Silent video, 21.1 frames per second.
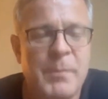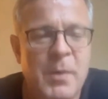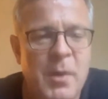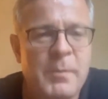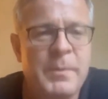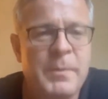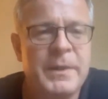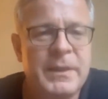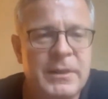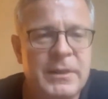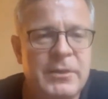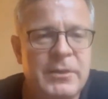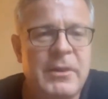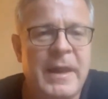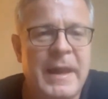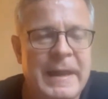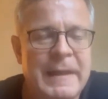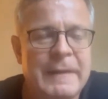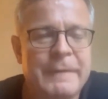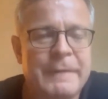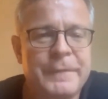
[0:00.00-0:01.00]
moment you
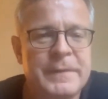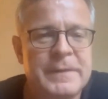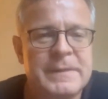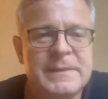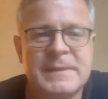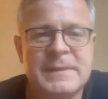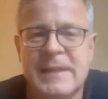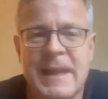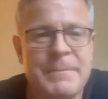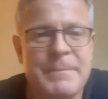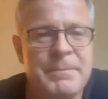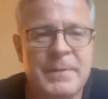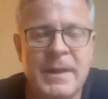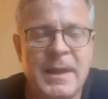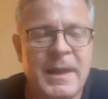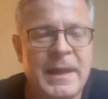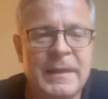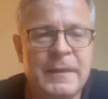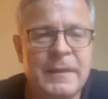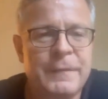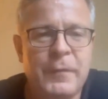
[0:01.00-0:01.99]
have some
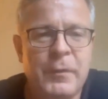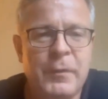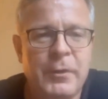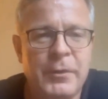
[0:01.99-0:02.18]
kind of